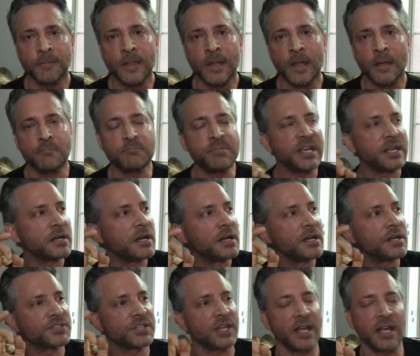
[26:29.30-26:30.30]

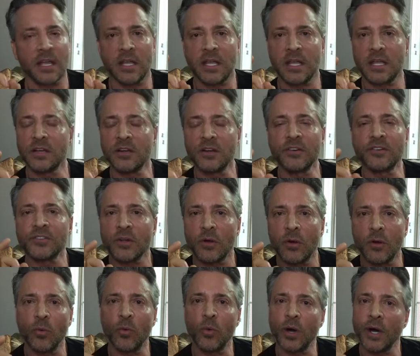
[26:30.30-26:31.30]
Because here's
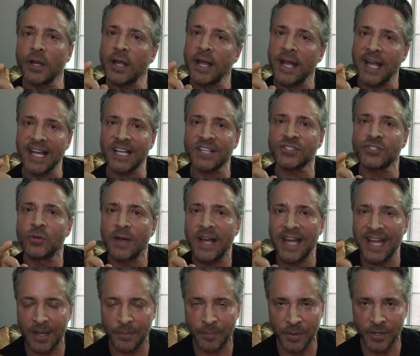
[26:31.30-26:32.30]
what has to
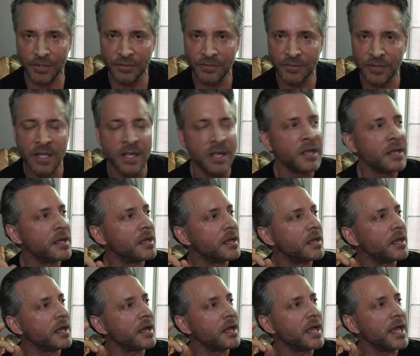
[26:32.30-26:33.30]
happen.
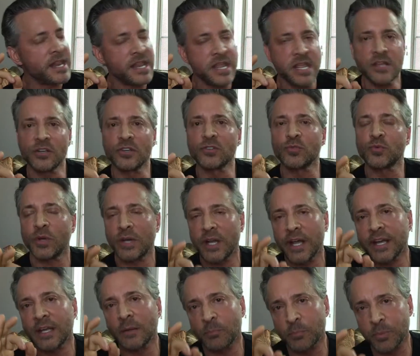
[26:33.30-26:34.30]
And here's what I
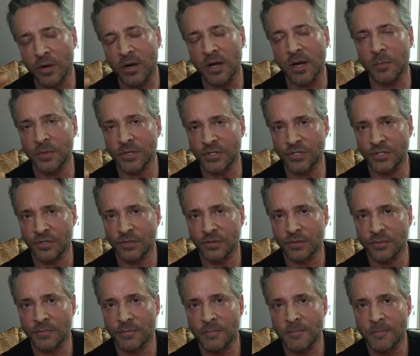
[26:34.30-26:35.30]
can promise you.
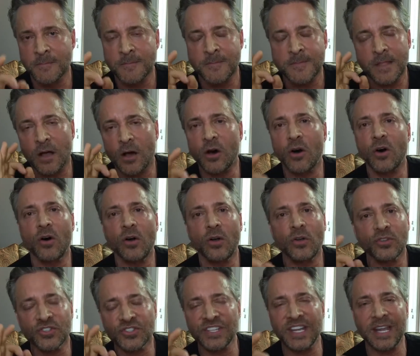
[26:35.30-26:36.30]
All
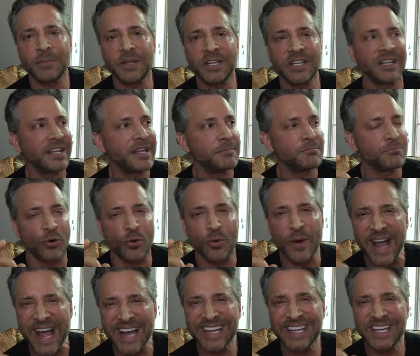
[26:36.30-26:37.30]
seemingly
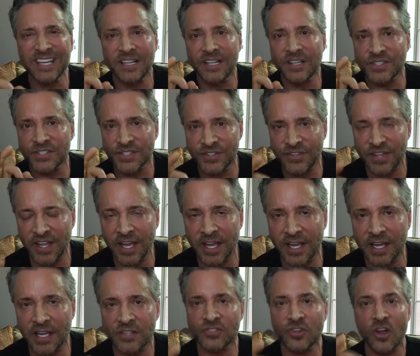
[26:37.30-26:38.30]
miraculous
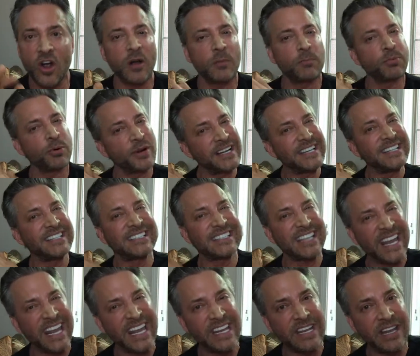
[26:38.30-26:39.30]
things are
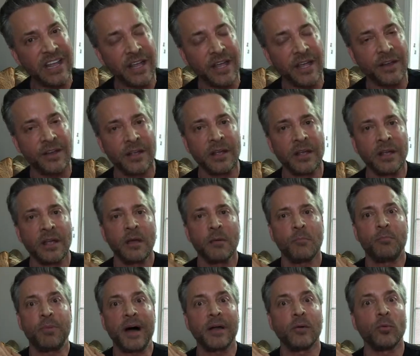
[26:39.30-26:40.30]
preceded
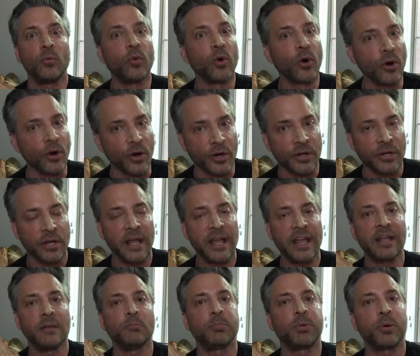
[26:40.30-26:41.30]
by work
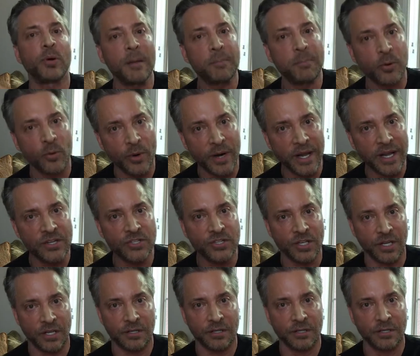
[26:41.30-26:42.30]
and
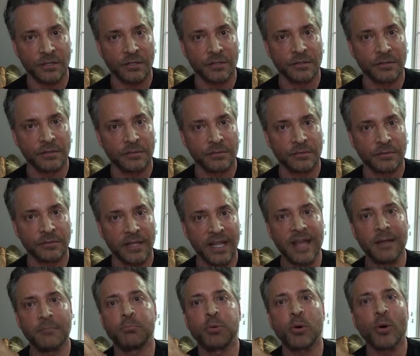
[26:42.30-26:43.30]
preparation
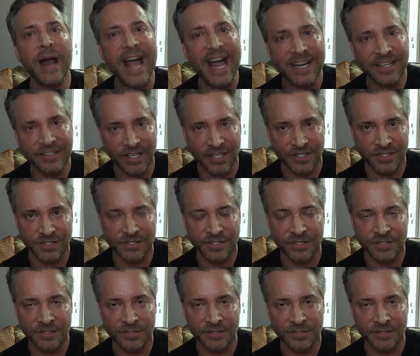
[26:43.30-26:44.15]
and practice.